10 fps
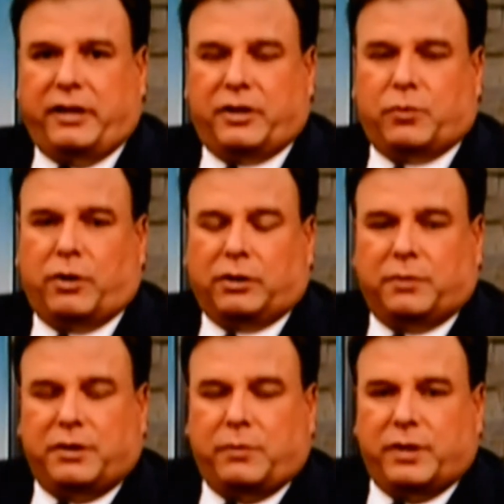in this world
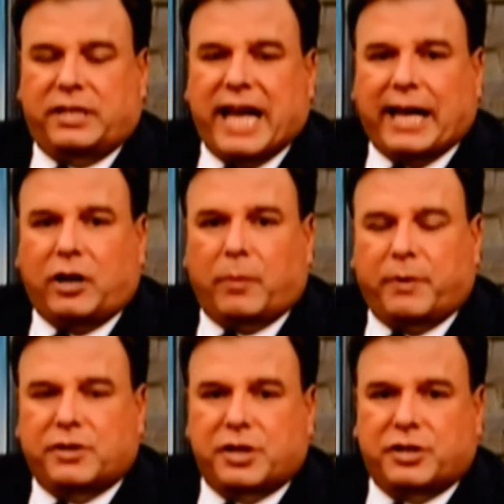would take your
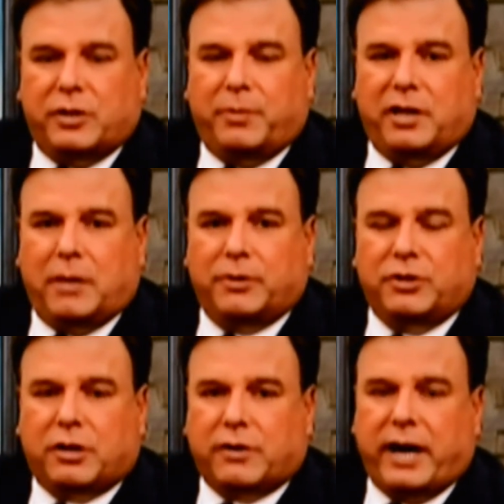position of being able
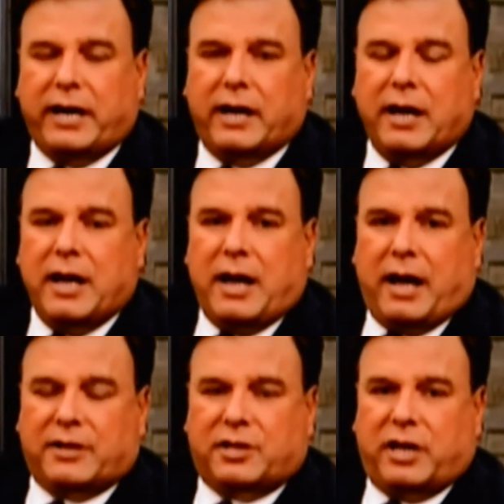to create
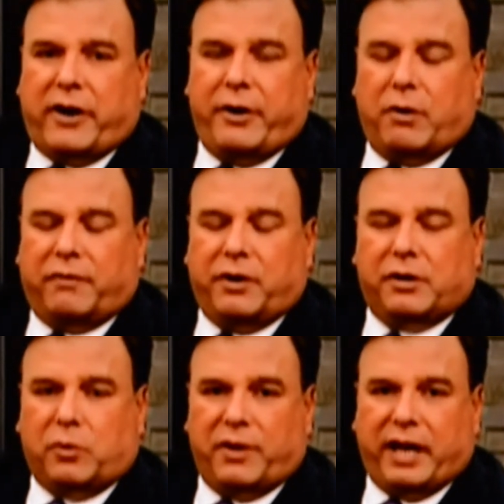a scenario, a
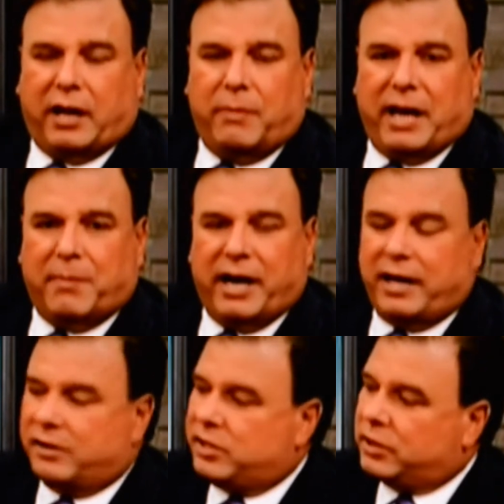vertical where they can make
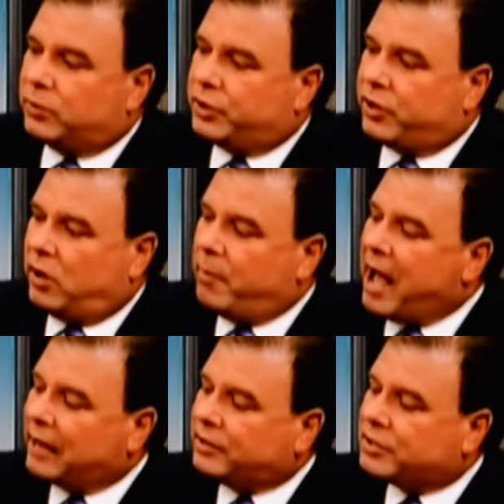money and still return
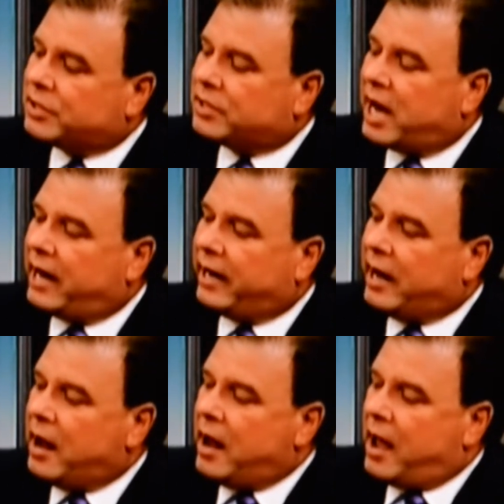back to society,
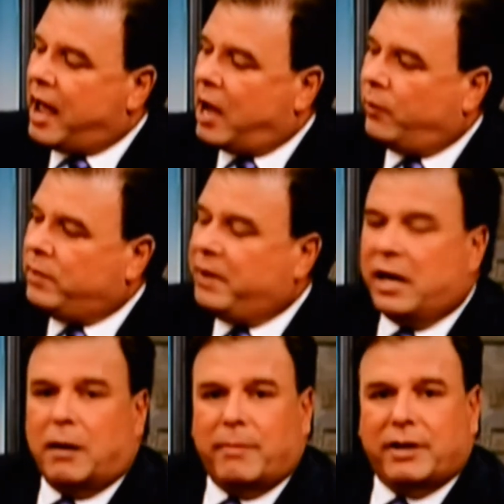we'd
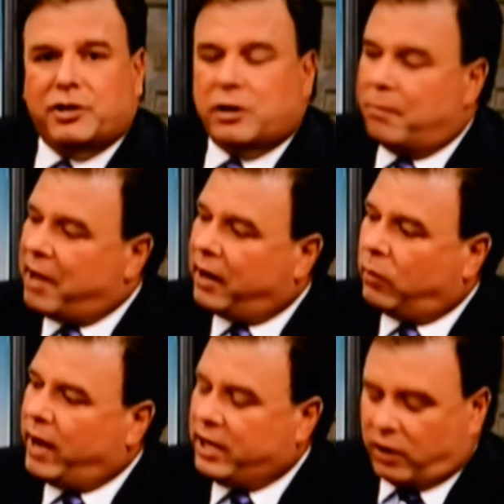be in a much
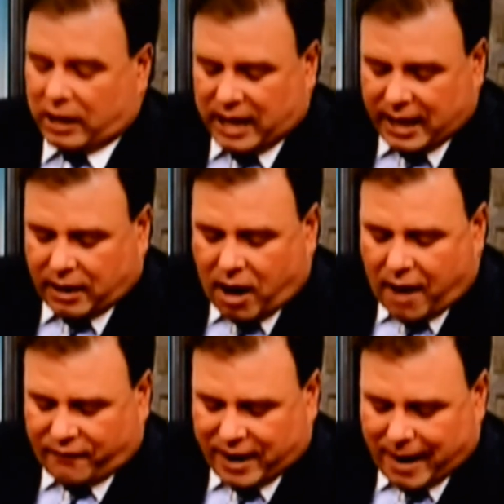better way. Your Clink
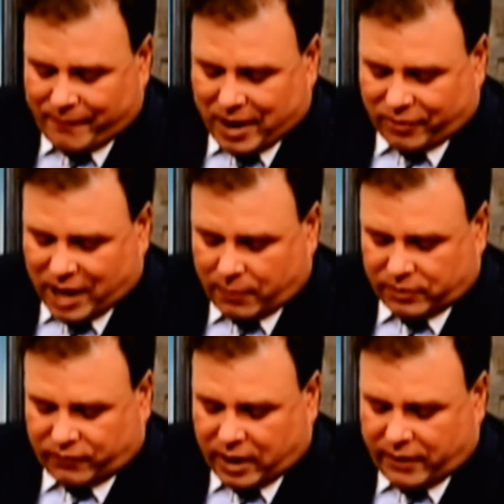Coffee, I thought
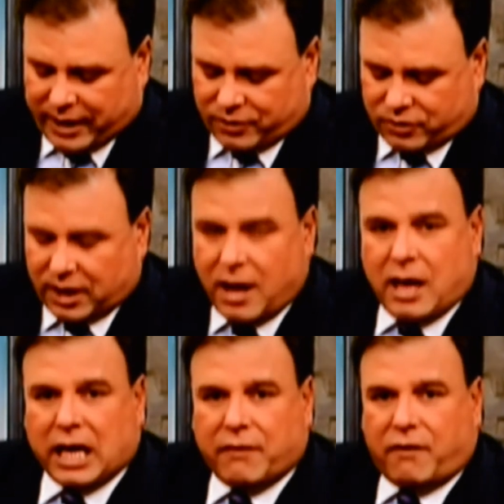was very interesting.
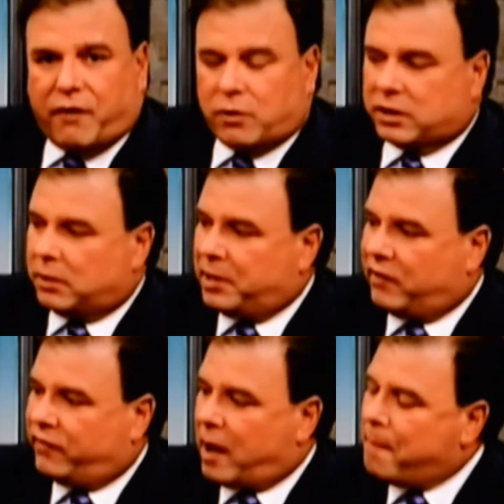Give our folks a little bit
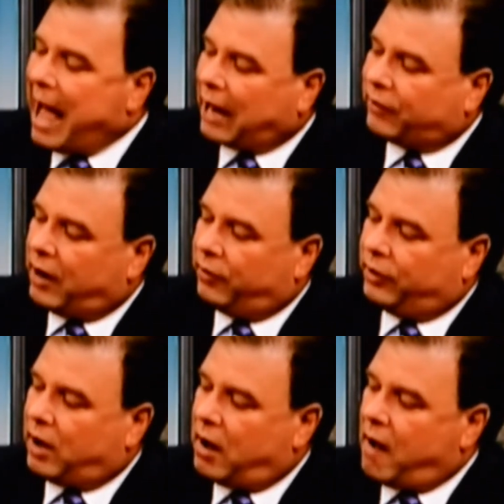of
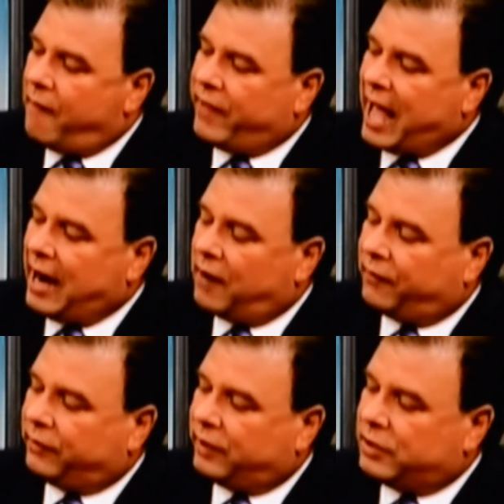background on that
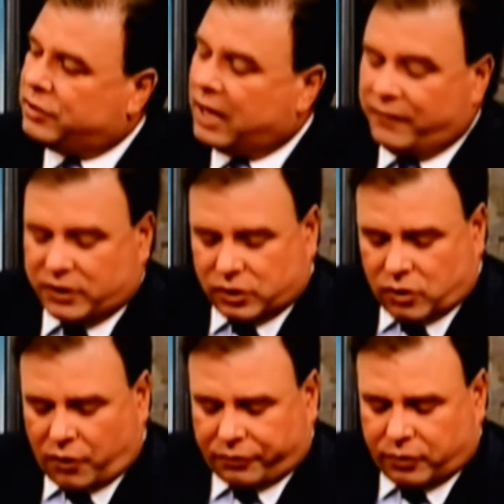effort that you did. And this
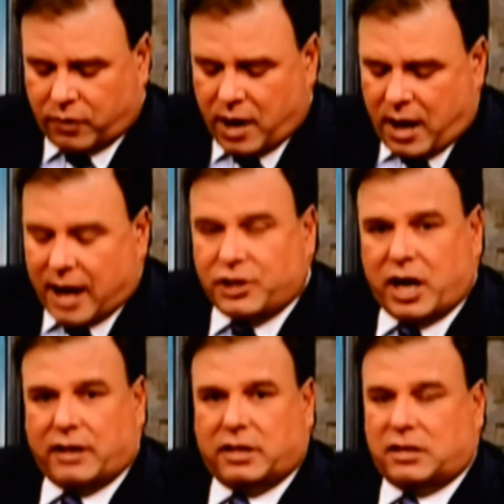is all through
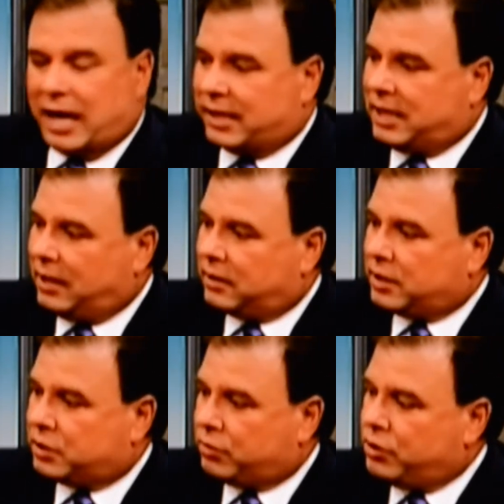Genesis XD.
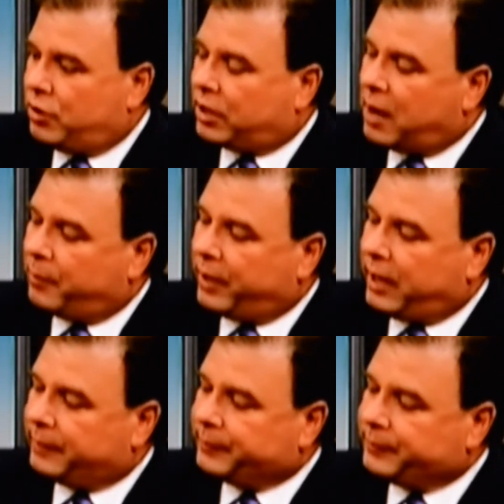This is through your company.